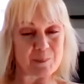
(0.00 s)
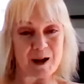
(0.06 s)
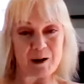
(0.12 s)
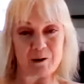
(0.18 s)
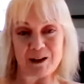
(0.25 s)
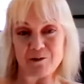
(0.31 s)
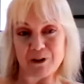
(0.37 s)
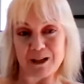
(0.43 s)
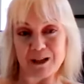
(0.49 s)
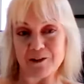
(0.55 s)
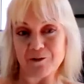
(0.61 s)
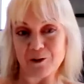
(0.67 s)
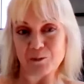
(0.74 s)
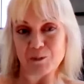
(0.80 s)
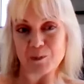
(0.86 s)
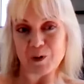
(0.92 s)
about it really
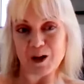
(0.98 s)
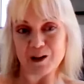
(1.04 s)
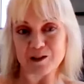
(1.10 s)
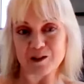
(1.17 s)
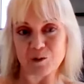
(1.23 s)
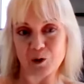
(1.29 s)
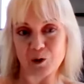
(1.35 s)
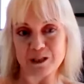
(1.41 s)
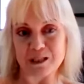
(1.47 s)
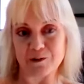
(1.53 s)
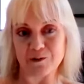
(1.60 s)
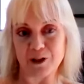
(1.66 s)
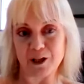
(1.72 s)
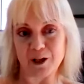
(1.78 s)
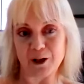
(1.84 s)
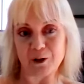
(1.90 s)
from a personal point
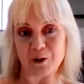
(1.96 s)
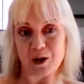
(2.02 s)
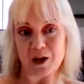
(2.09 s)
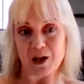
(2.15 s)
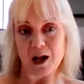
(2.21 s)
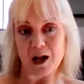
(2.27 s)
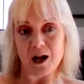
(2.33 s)
of view,